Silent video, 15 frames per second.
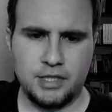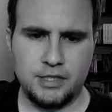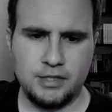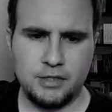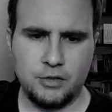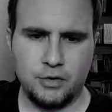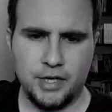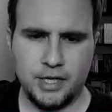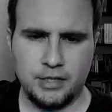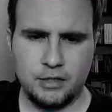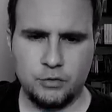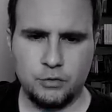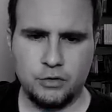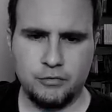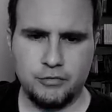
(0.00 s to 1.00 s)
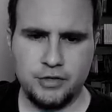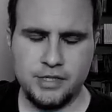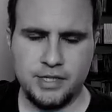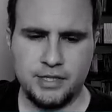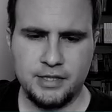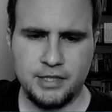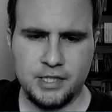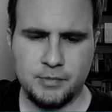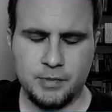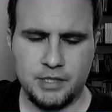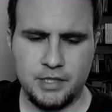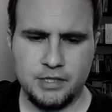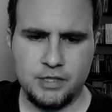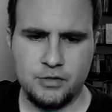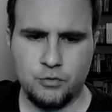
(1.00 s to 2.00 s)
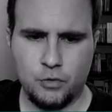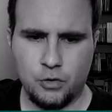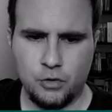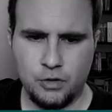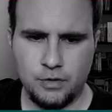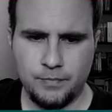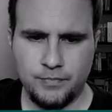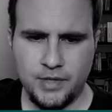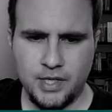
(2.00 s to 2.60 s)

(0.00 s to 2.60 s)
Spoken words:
it's connected to the first index, but this is wrong.